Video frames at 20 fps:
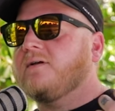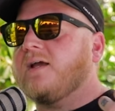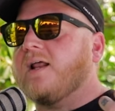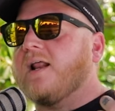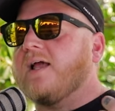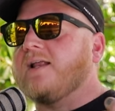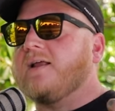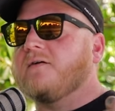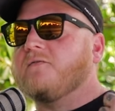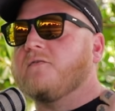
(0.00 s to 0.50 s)

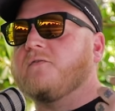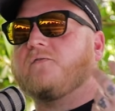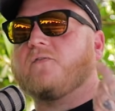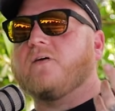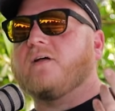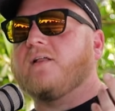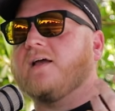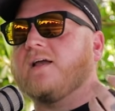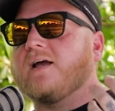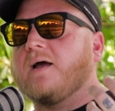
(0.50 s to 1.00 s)
and I never
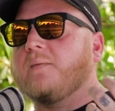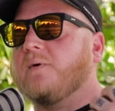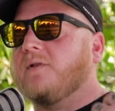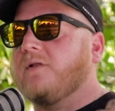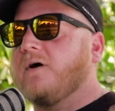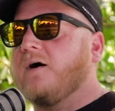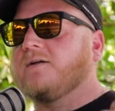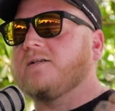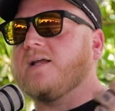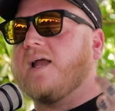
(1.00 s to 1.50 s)
felt like I
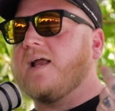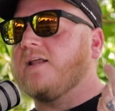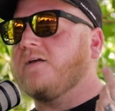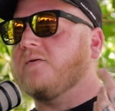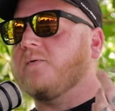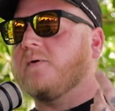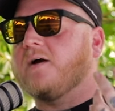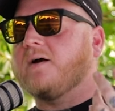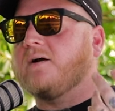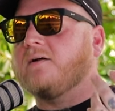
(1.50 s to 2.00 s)
belonged
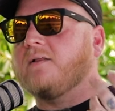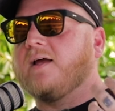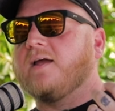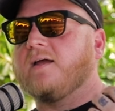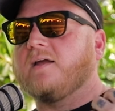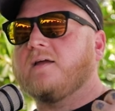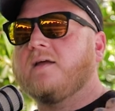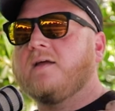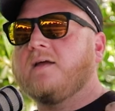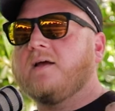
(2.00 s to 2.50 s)
anywhere.
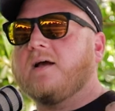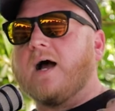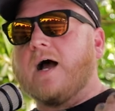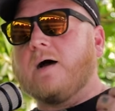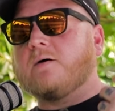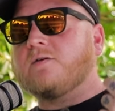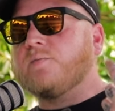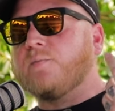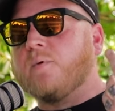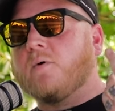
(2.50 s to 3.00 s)
Like
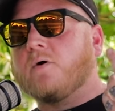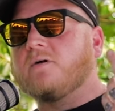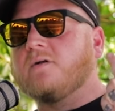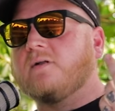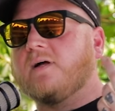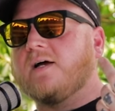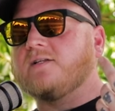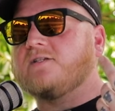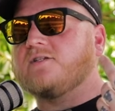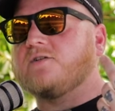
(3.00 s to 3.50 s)
I was
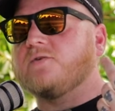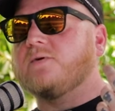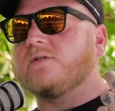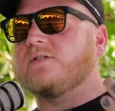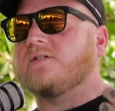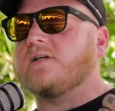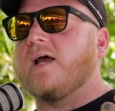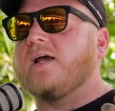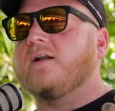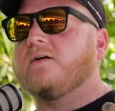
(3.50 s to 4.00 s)
borderline
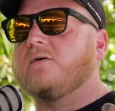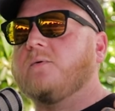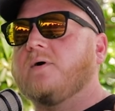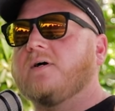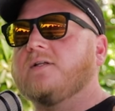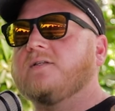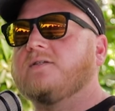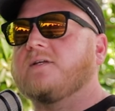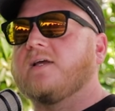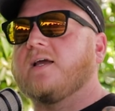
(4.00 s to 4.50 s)
suicidal
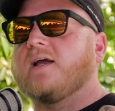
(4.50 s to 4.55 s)
once.